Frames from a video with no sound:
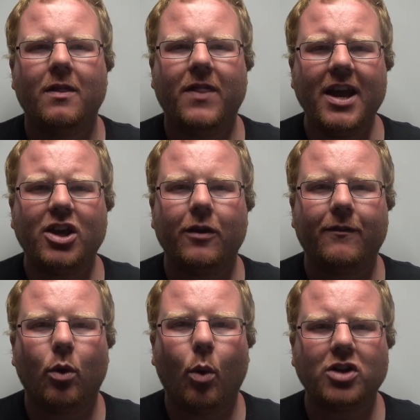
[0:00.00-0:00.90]
Thank you
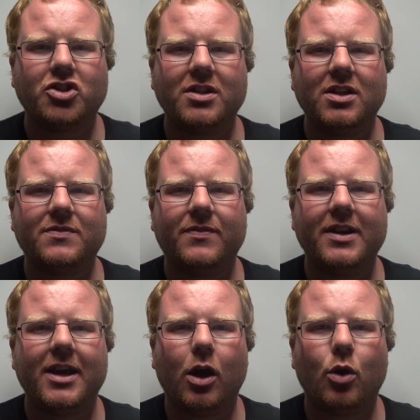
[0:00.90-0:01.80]
for watching this
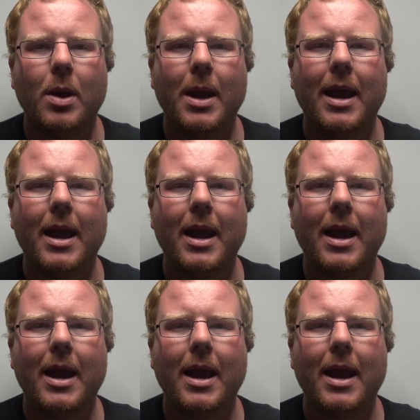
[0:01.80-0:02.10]
video.